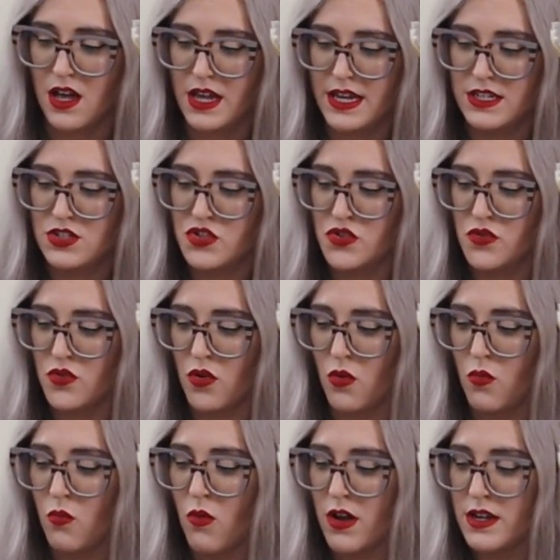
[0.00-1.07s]
into a
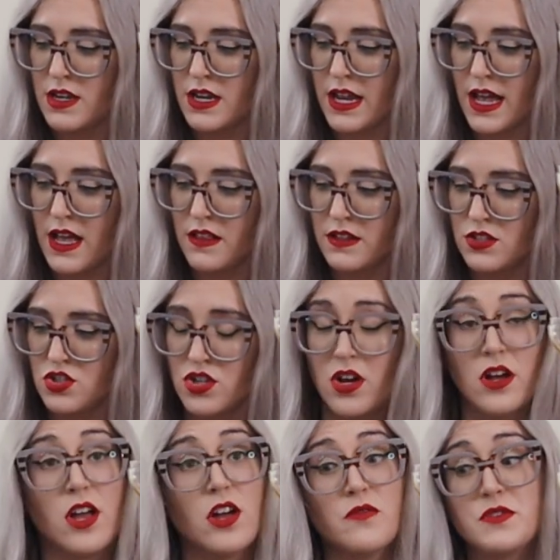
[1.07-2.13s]
1 gallon
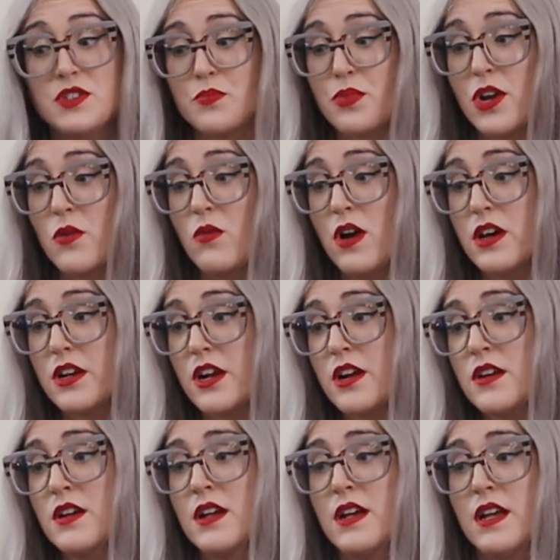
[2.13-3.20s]
jug of spring water,